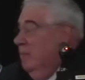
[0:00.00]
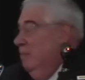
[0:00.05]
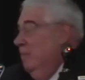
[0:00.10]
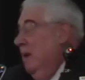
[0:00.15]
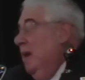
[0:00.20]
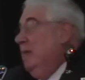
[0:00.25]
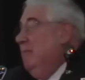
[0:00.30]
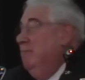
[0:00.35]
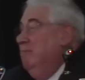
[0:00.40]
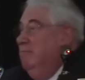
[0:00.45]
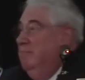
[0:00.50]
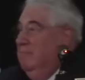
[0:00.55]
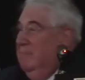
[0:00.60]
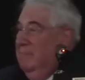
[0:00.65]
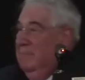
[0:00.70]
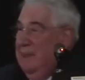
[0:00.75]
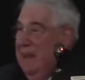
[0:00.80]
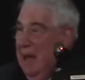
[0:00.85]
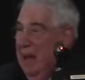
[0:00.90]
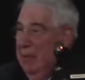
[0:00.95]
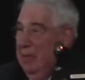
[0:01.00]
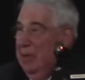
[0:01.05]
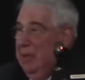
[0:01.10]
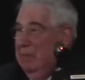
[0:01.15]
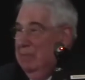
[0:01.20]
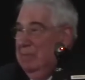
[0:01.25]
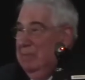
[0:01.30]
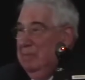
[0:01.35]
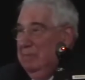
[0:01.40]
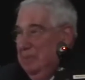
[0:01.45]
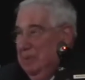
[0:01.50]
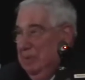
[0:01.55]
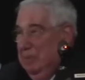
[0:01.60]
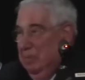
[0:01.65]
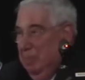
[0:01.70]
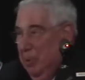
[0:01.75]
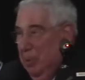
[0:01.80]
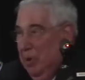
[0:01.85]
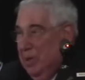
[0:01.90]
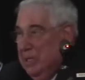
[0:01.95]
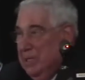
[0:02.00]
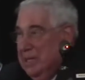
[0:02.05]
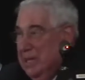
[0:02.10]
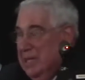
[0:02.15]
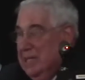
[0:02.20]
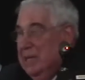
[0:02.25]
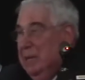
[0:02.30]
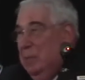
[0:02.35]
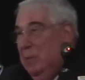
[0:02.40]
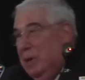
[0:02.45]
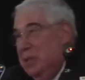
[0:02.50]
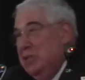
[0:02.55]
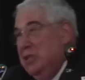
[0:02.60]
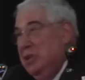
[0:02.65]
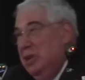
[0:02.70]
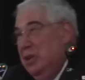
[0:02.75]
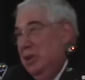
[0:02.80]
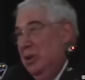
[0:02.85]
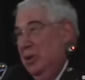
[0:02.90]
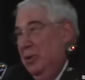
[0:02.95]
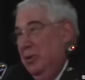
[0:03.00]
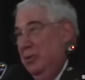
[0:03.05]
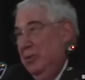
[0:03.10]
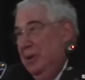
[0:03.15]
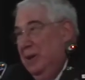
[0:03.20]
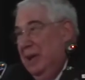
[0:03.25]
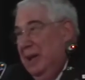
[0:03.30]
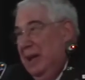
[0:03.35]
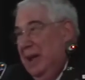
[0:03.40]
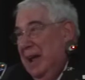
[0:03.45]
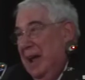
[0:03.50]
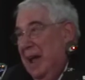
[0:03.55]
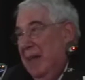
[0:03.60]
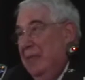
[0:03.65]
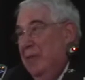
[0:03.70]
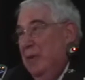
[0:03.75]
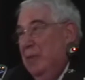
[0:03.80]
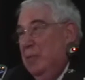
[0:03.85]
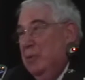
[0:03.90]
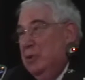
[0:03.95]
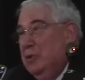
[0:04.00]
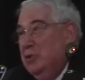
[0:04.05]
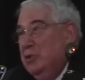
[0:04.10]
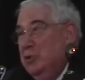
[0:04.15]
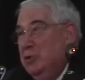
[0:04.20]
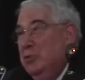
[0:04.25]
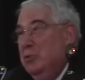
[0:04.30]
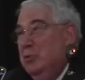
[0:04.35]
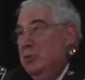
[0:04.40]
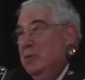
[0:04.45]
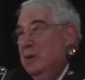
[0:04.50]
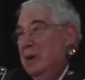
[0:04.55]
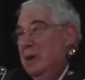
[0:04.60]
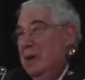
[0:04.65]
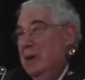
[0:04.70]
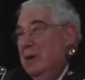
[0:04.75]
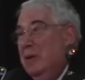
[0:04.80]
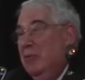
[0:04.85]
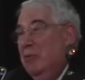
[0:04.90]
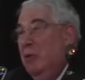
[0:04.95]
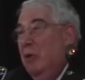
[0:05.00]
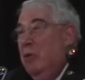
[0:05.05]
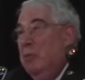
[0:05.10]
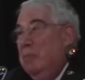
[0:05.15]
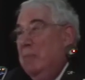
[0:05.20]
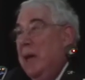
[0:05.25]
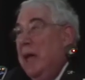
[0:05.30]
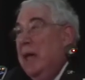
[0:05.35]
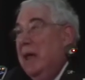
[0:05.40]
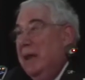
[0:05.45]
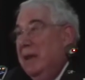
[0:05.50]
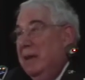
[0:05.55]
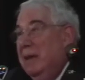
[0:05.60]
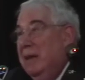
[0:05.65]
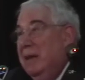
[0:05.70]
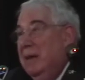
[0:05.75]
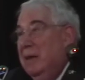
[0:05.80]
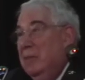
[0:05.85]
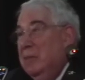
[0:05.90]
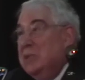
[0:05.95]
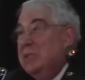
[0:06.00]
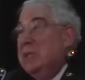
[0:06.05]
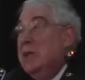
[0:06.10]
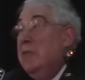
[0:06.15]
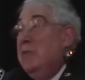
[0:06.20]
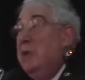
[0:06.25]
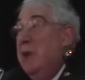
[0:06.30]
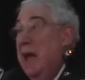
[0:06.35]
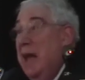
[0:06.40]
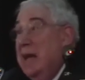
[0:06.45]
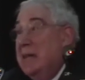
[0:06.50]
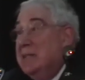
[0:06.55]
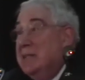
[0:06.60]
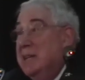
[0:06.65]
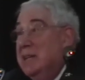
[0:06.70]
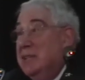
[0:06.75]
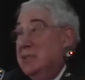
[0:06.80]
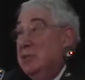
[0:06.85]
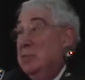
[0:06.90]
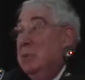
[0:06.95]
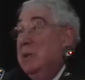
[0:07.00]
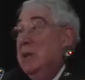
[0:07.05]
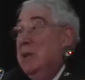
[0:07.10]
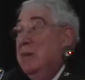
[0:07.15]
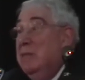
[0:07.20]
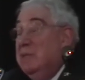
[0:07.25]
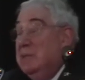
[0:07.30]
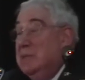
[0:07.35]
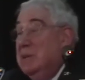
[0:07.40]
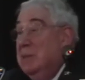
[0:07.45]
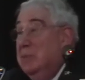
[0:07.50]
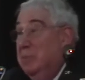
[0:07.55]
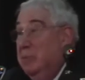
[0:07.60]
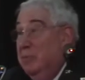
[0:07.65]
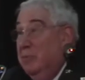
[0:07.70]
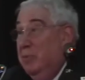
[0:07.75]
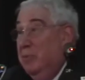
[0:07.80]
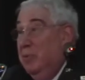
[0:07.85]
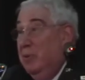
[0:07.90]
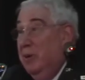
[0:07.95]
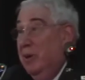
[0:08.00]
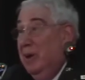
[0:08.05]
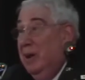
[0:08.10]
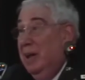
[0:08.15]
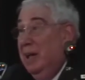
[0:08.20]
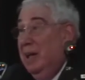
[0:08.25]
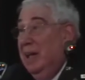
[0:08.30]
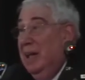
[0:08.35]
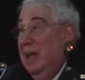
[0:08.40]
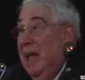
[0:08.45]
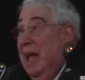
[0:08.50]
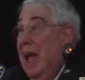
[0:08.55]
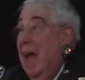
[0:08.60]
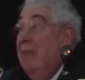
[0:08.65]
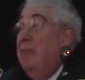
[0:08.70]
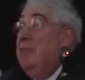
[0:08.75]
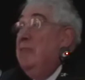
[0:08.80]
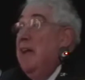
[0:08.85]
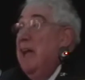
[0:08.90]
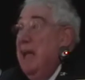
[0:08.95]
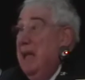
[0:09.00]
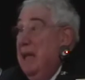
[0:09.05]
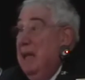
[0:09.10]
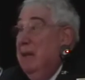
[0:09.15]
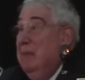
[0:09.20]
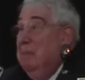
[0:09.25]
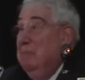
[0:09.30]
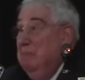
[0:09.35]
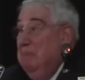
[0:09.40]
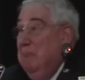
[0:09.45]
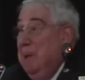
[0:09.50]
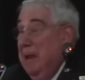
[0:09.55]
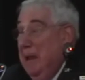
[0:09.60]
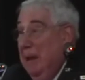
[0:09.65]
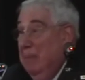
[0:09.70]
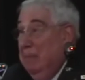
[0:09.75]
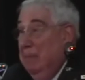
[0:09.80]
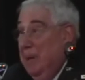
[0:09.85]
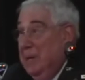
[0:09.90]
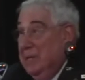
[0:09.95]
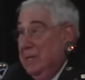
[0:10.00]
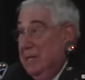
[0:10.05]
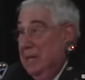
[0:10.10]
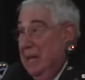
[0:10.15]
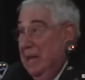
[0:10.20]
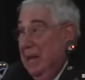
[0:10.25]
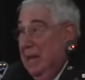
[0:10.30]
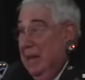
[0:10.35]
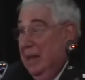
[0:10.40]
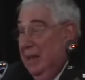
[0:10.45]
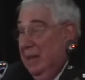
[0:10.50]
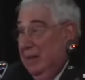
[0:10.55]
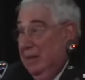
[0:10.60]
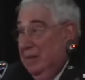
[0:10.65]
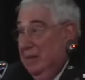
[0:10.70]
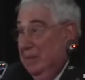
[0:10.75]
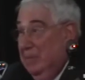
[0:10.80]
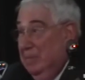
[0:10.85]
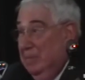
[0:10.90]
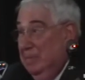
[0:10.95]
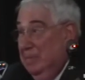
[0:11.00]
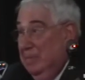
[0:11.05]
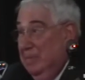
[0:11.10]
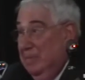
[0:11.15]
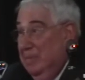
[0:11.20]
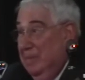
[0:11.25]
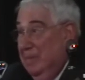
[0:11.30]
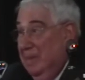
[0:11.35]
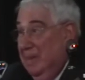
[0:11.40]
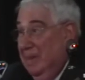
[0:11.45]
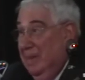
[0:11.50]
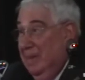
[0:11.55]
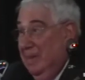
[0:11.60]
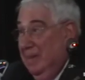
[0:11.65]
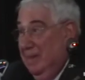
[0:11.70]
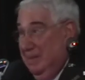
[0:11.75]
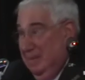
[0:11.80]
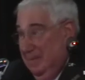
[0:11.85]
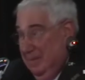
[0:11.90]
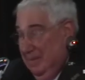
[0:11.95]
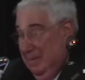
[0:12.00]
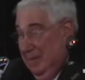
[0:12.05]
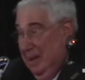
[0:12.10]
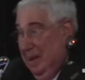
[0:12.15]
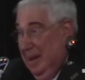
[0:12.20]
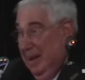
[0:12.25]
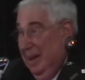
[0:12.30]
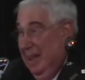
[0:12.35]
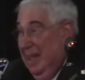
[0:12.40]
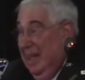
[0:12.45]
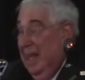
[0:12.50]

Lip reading: But now that the boy says he wasn't alone, and there were two grown men with southern accents whom we'd never seen before, and they beat up Pasolini and killed him, right?